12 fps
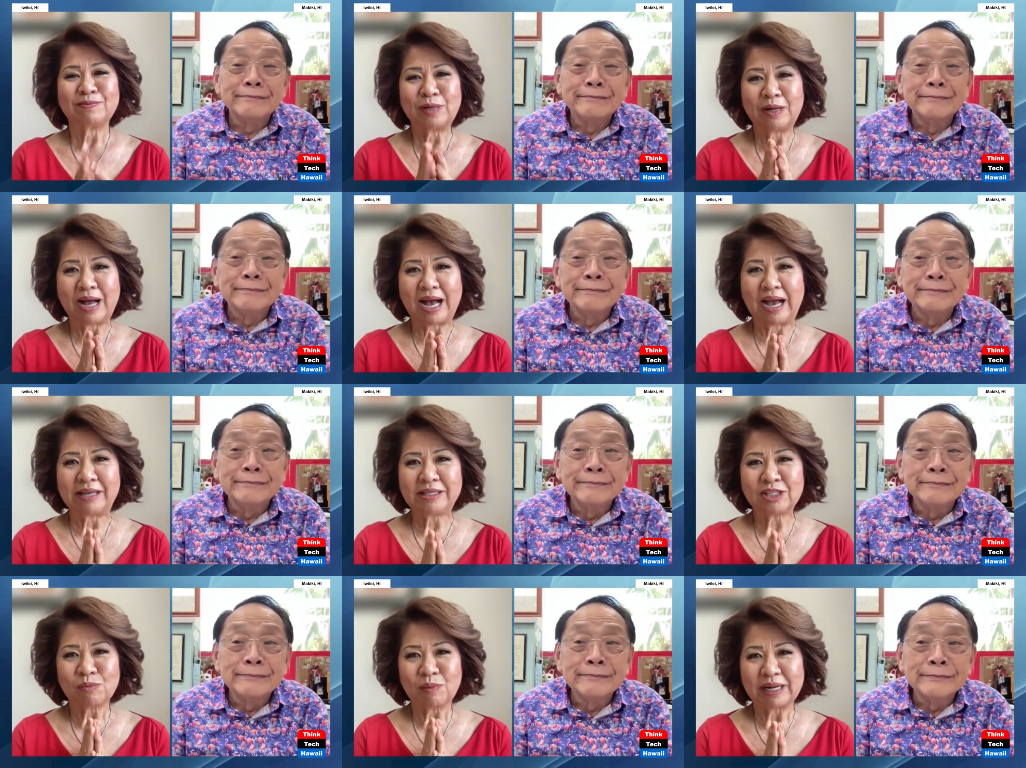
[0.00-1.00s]
Speaker 1: Well, I
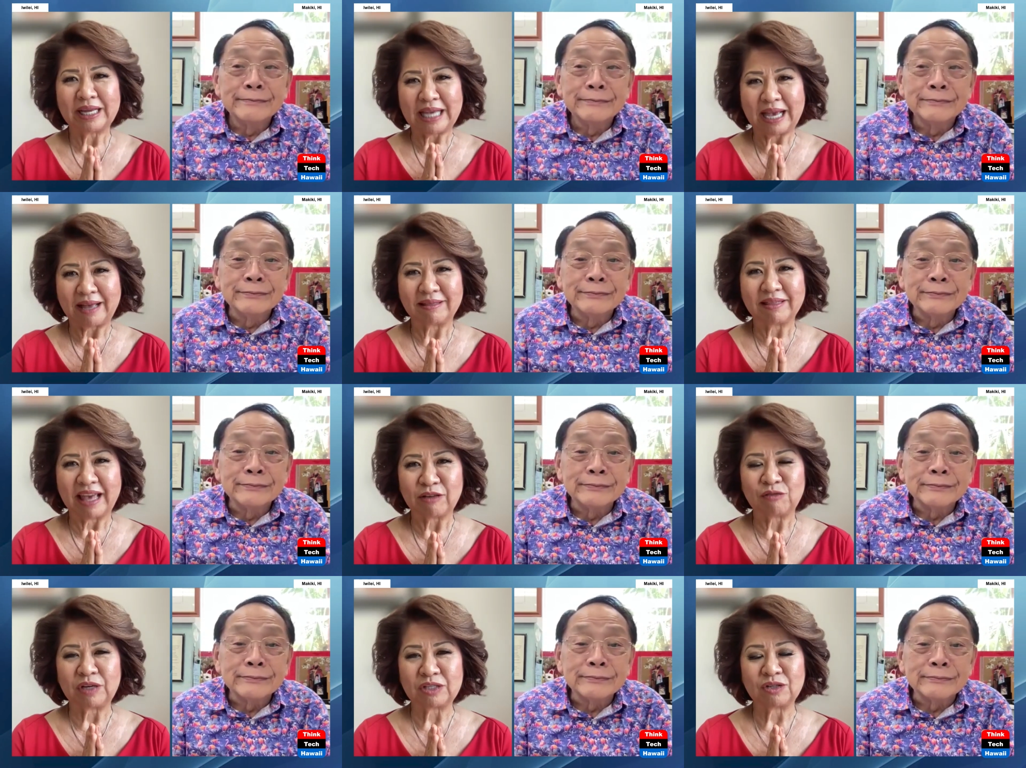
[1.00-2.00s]
just want to again
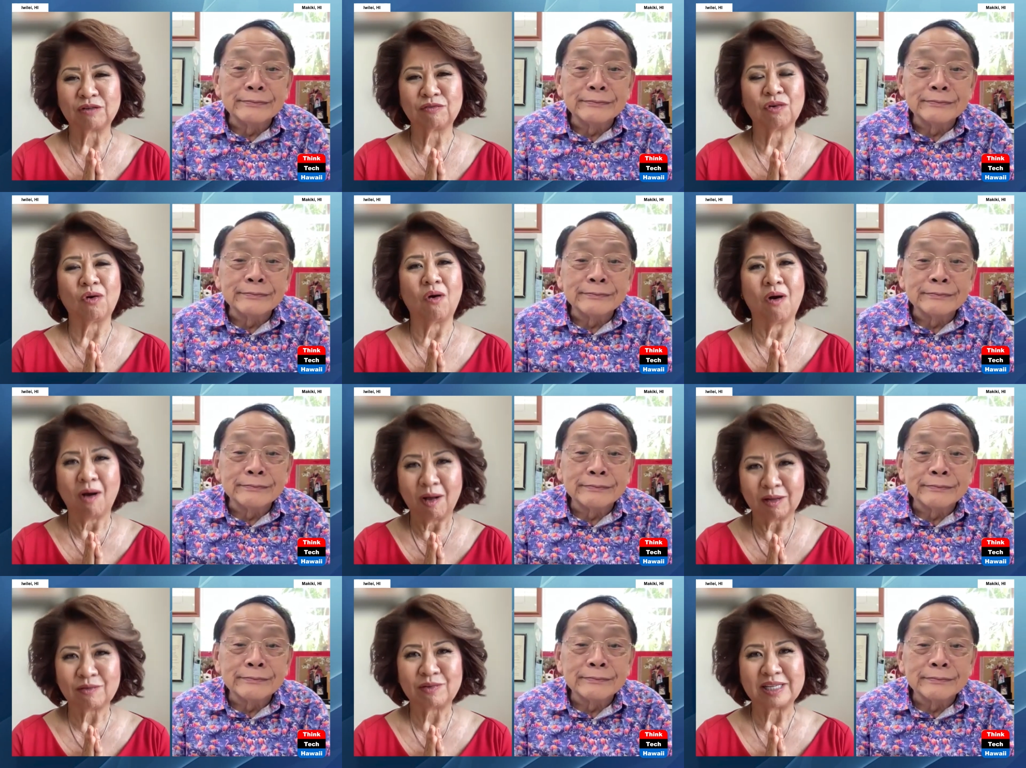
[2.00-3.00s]
thank Victor for
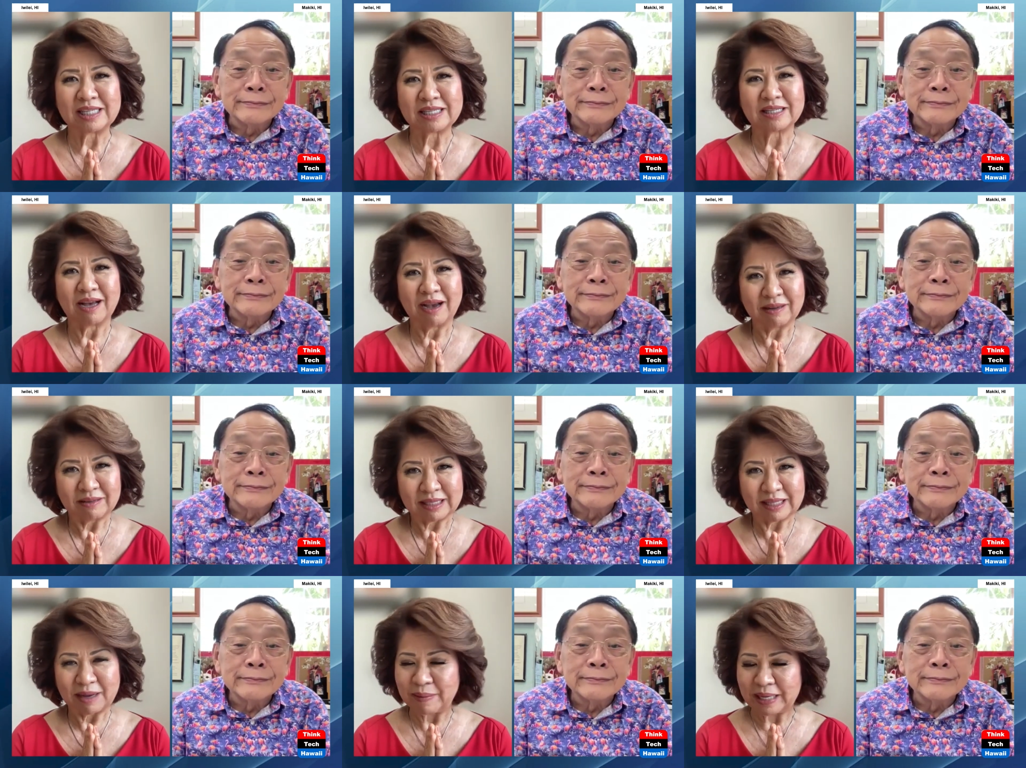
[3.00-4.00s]
all of his
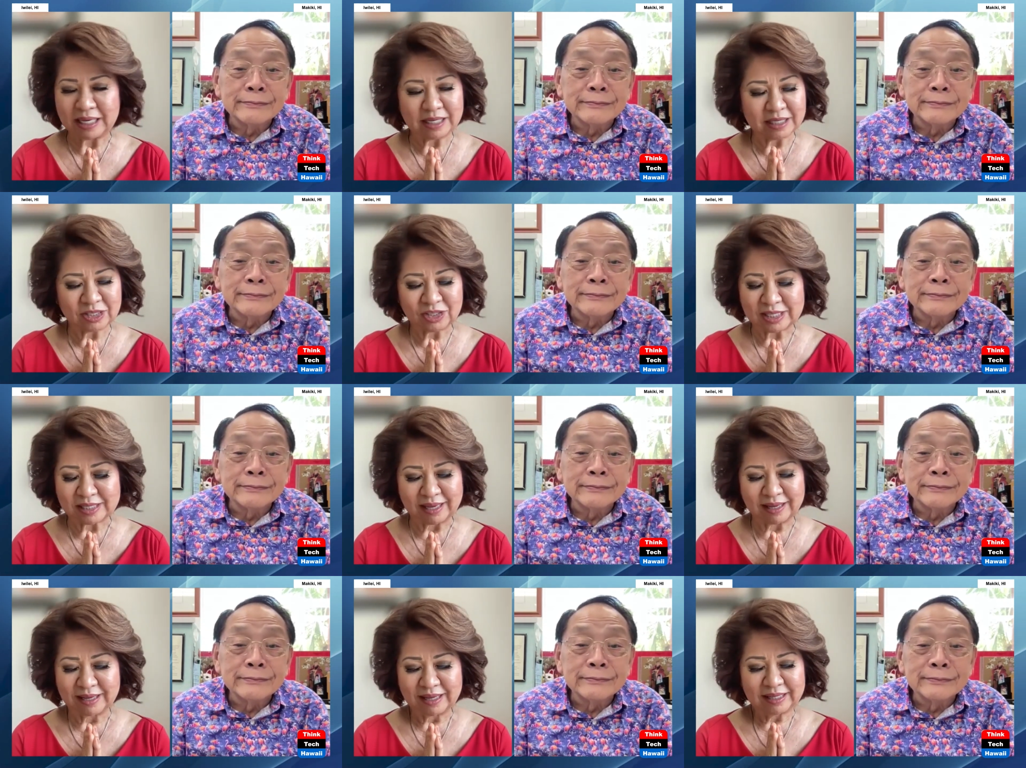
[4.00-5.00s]
tired. I mean, he is just
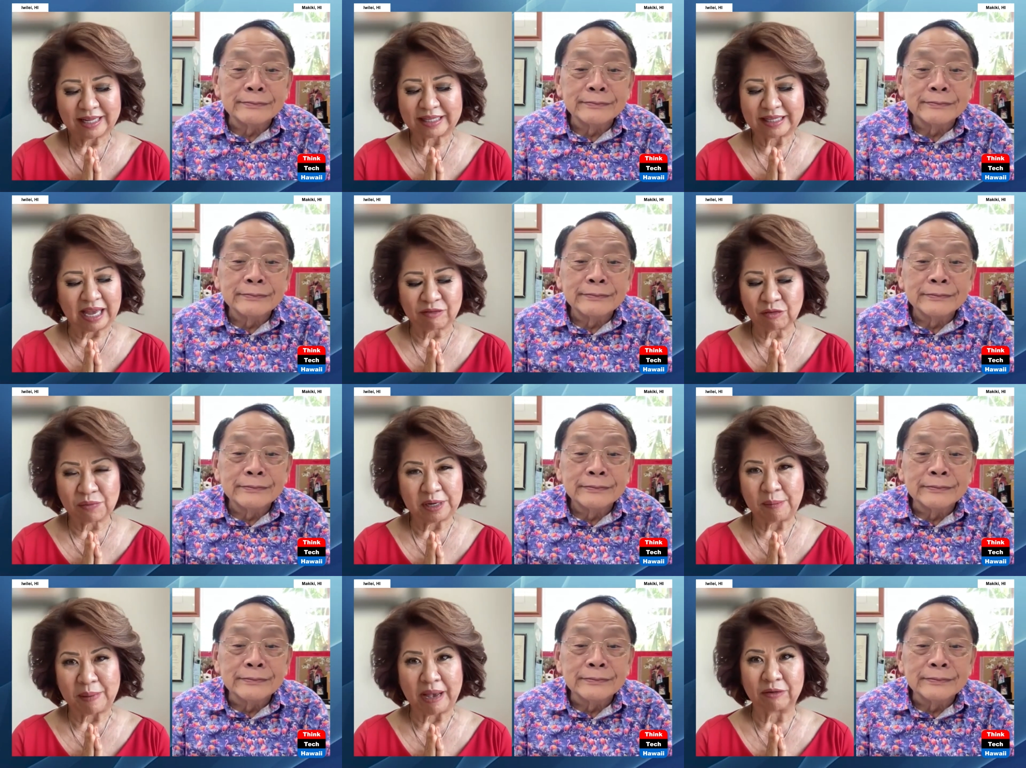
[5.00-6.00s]
like the ever
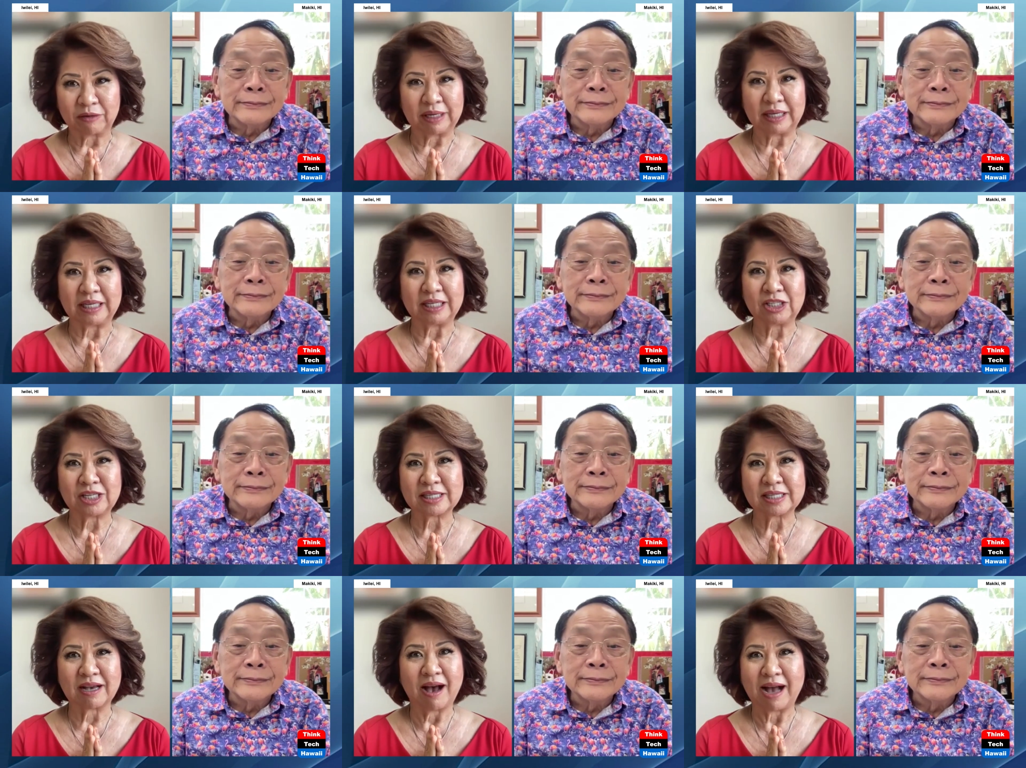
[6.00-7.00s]
ready battery. He
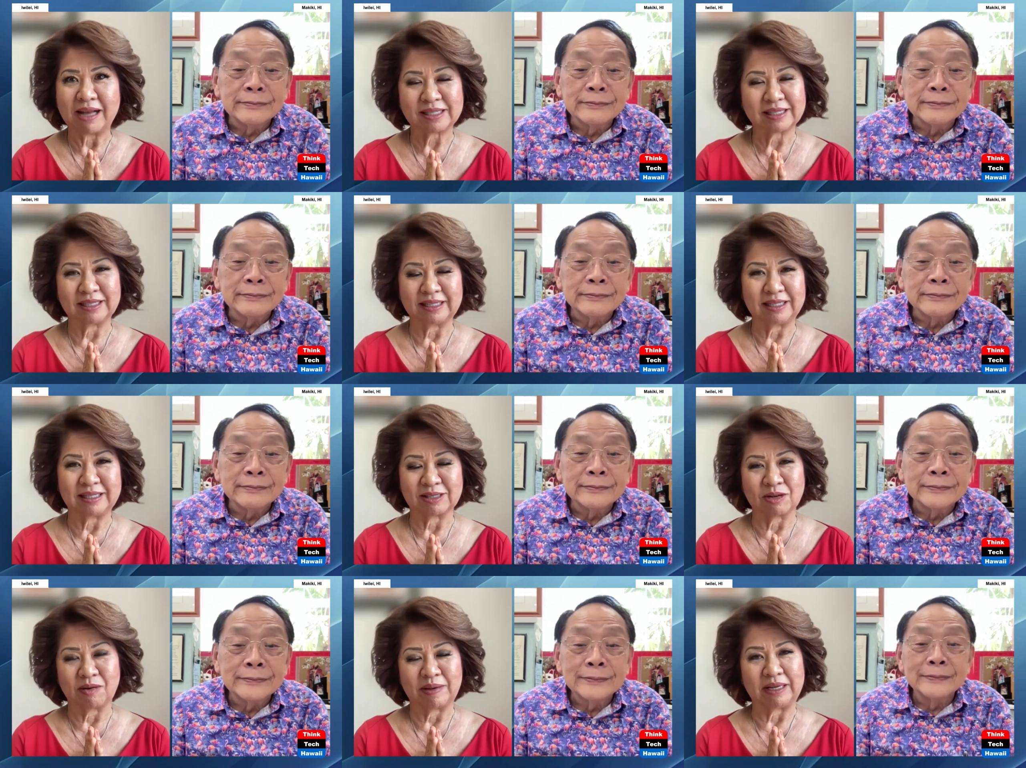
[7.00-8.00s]
just constantly
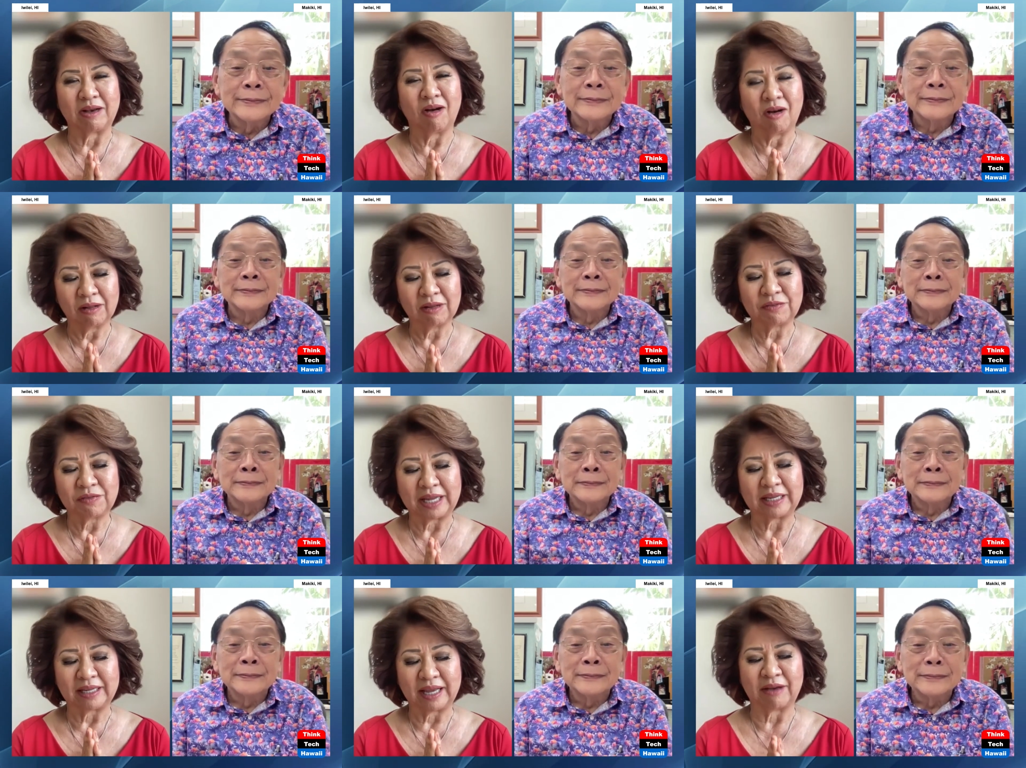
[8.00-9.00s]
is going, all of
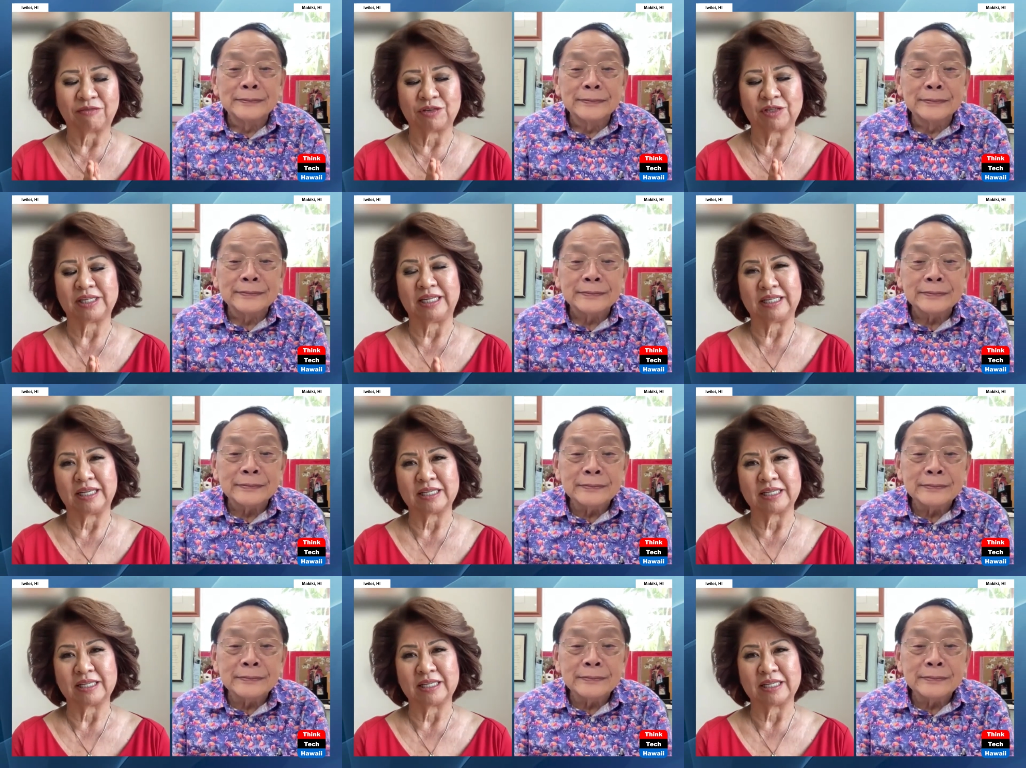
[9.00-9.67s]
that efforts that he